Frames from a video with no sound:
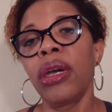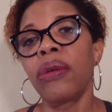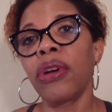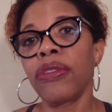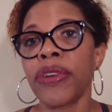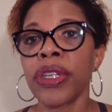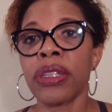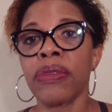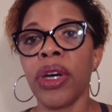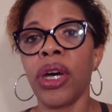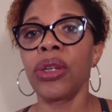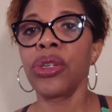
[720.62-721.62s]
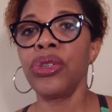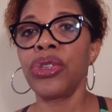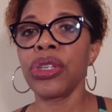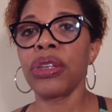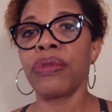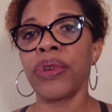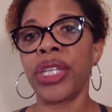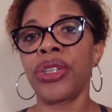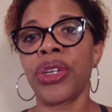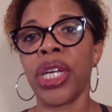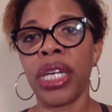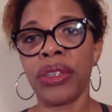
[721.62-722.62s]
Well, first of all, you should have read
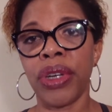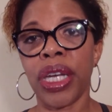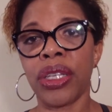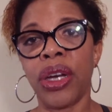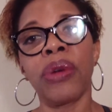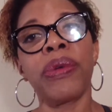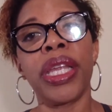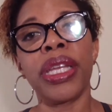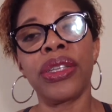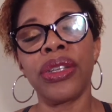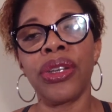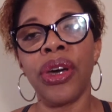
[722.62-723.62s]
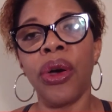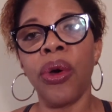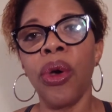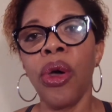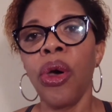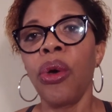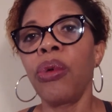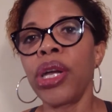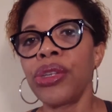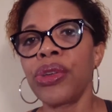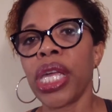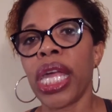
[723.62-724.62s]
your contract already to know
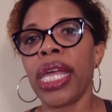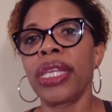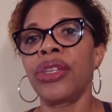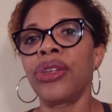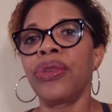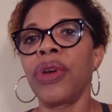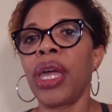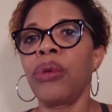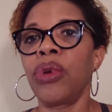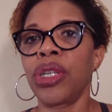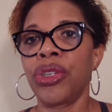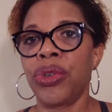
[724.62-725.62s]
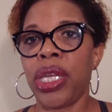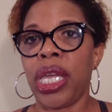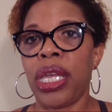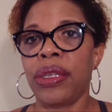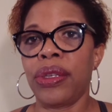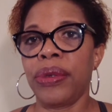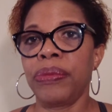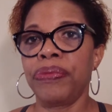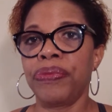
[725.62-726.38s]
what you can do and what you can't do.